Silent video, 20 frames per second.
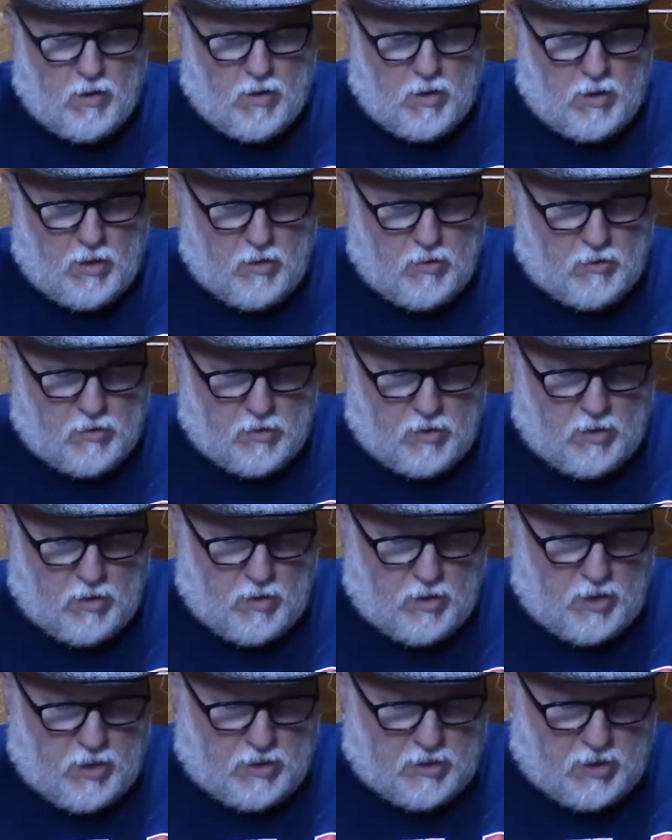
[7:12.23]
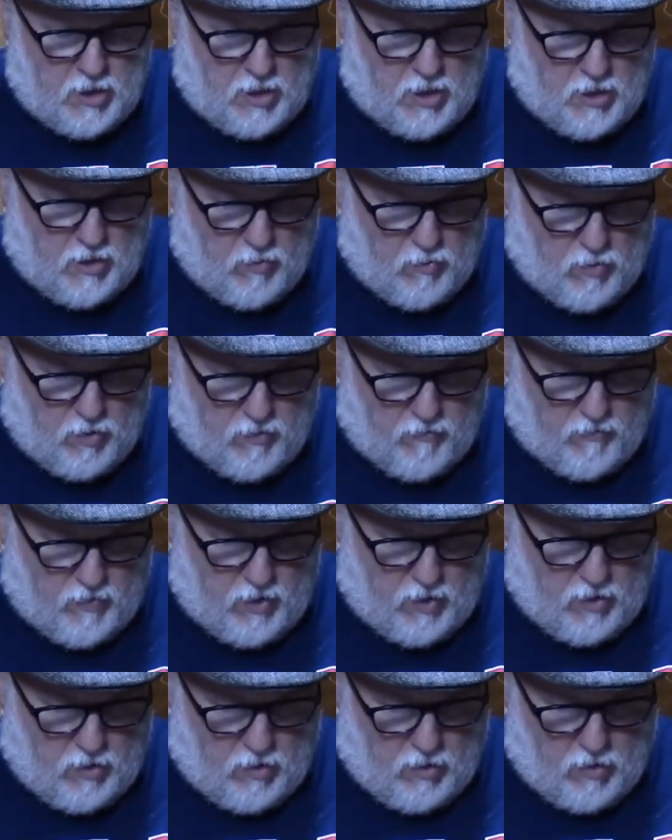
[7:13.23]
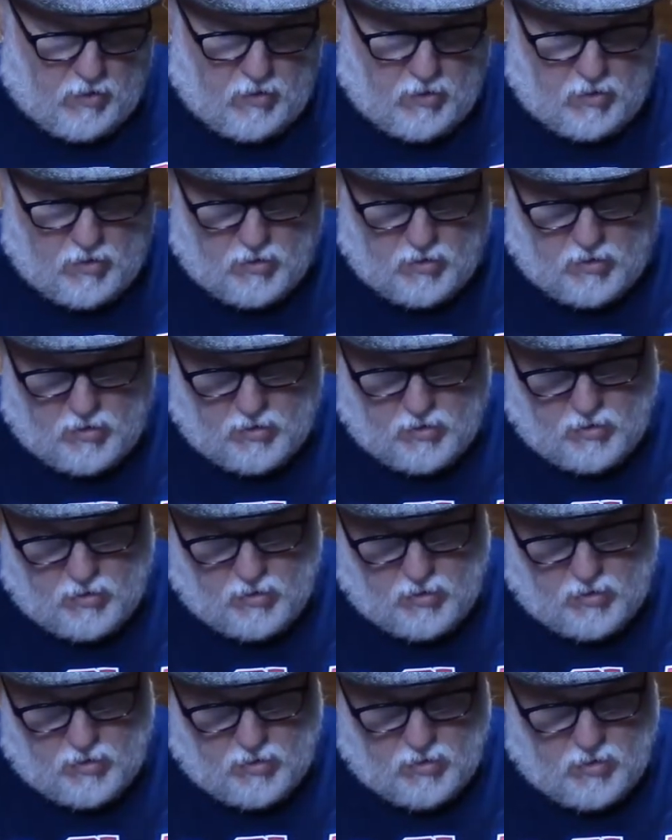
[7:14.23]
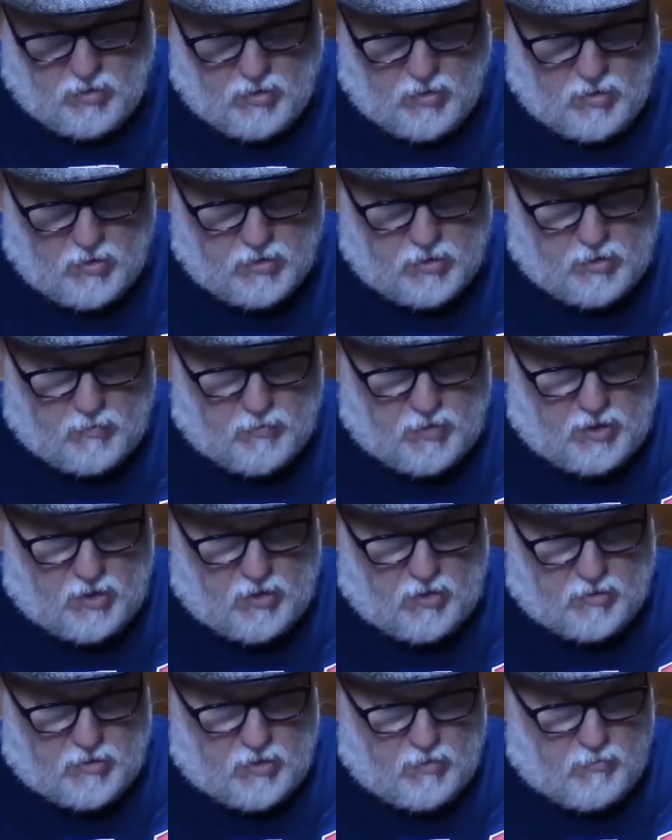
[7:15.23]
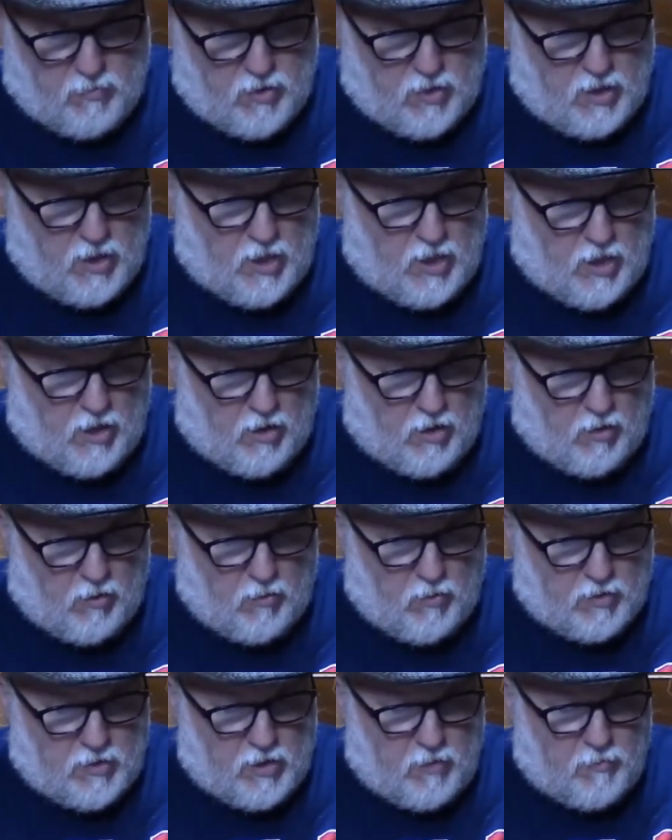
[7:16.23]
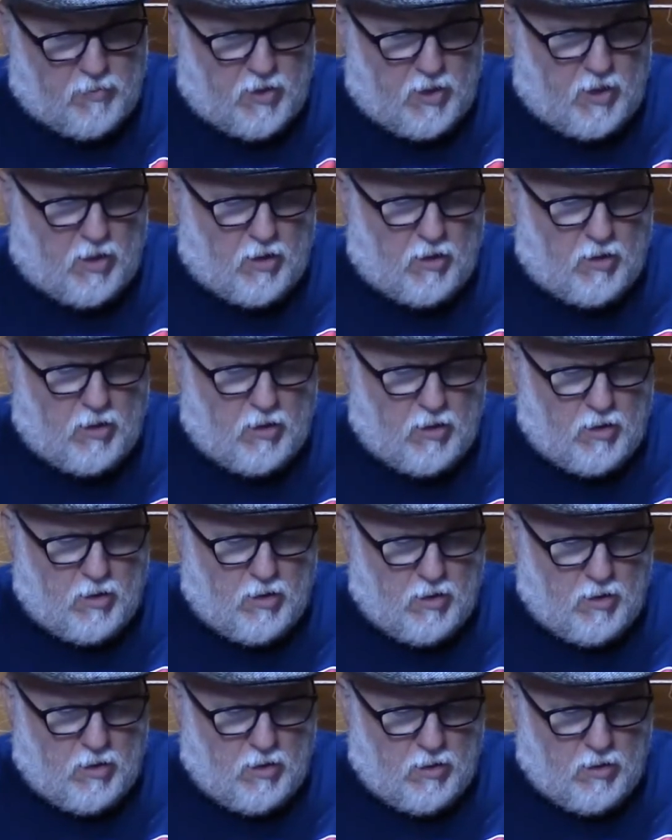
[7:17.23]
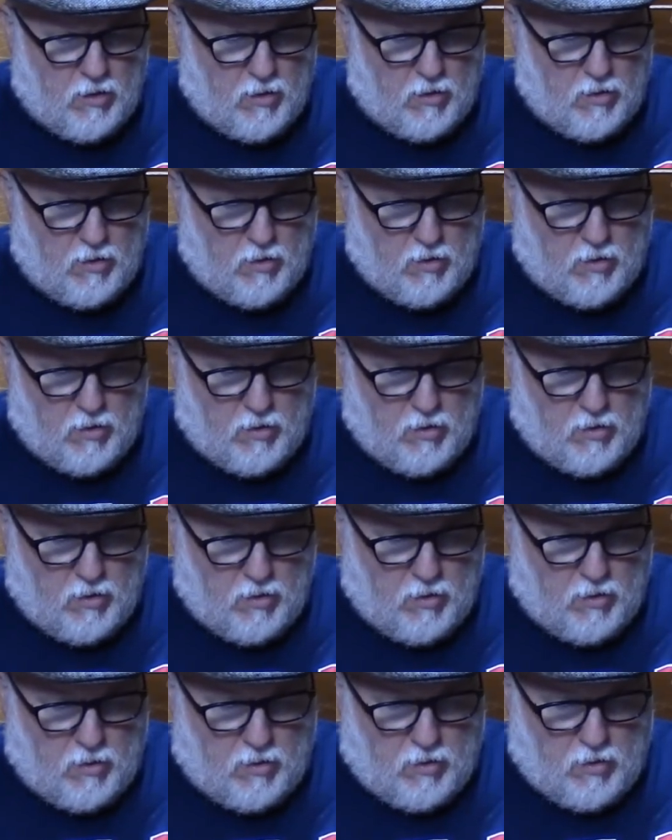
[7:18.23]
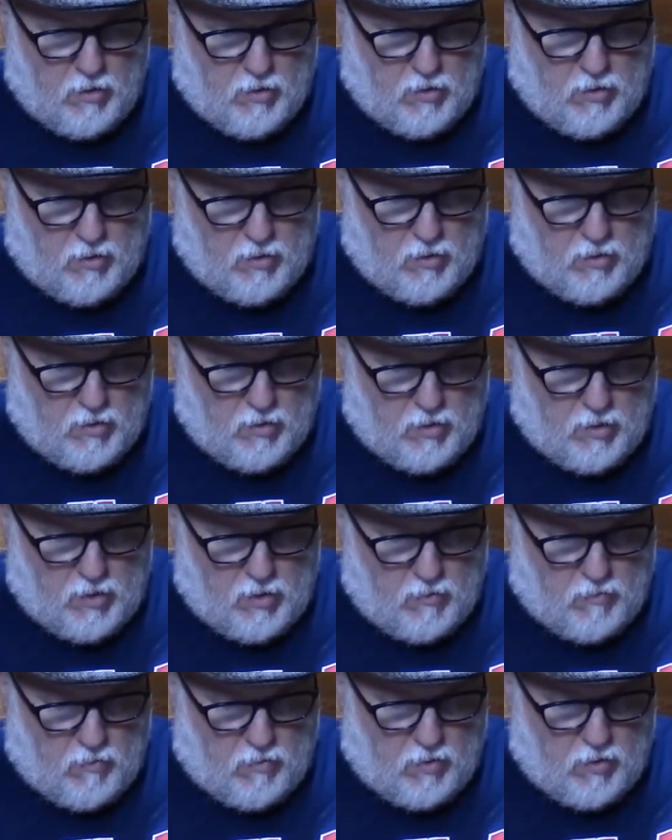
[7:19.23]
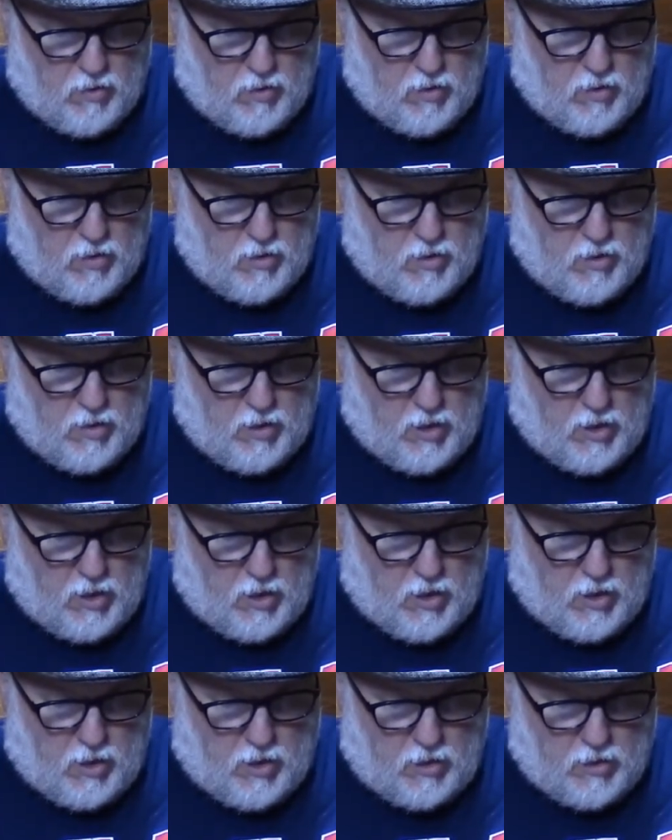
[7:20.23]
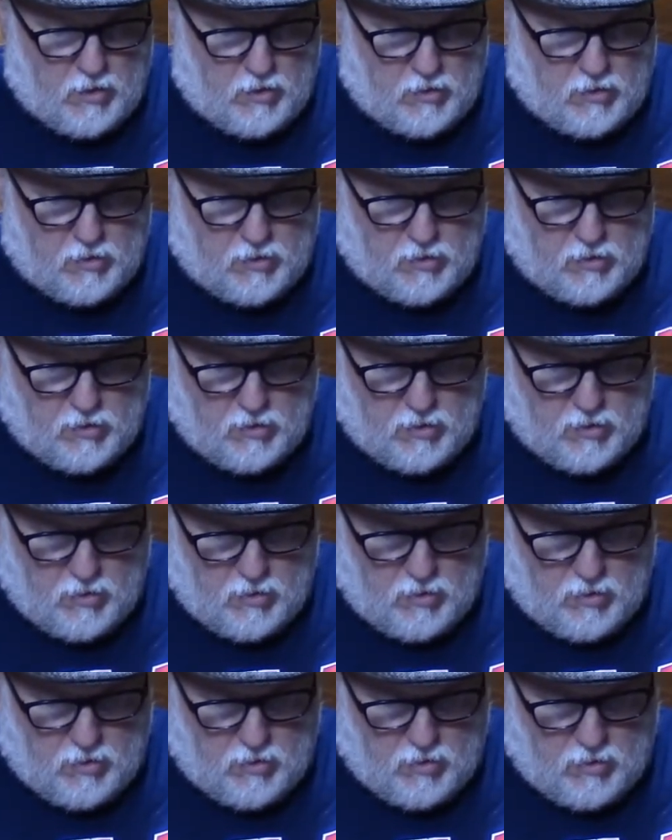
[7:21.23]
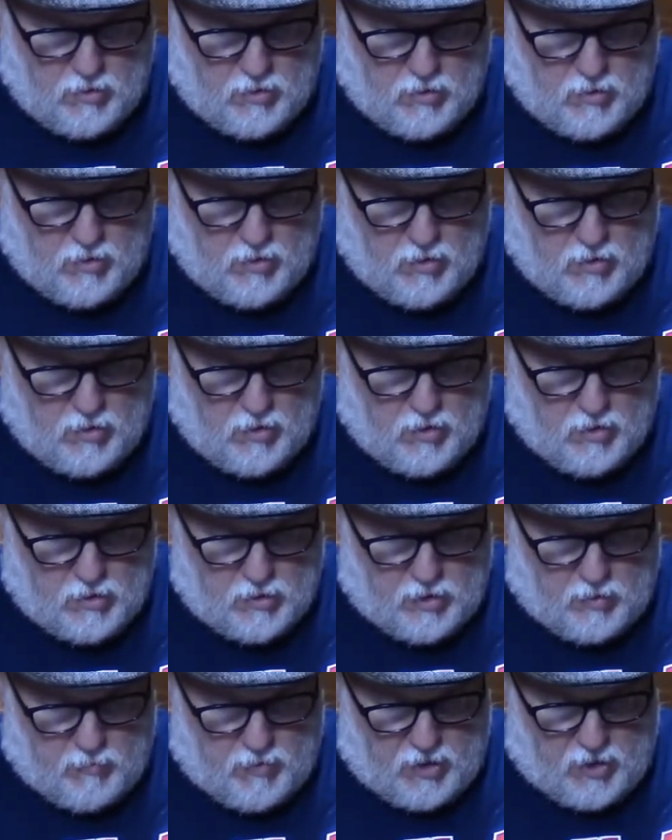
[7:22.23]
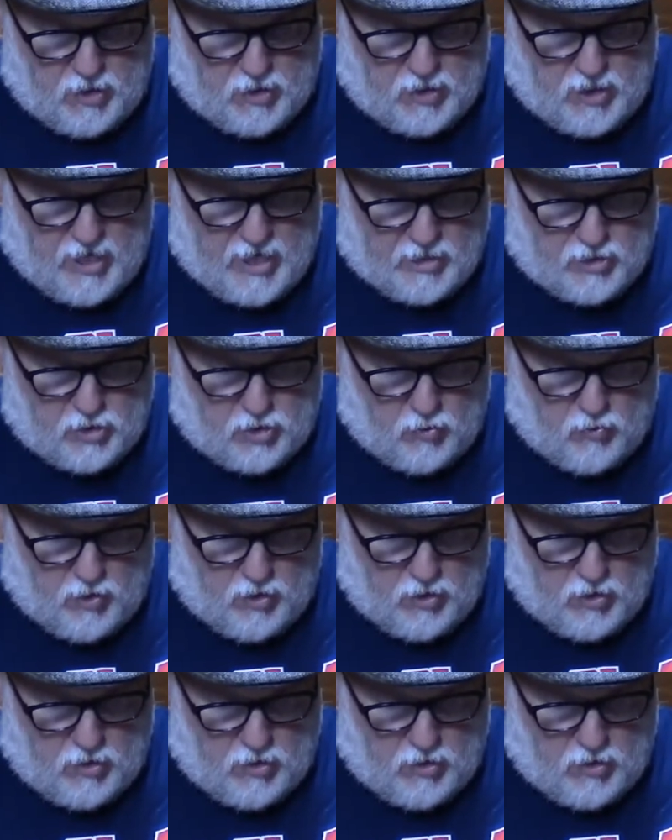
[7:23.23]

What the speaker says: There's at least another one over here. Something else up there. What's up there? That one has something attached to it.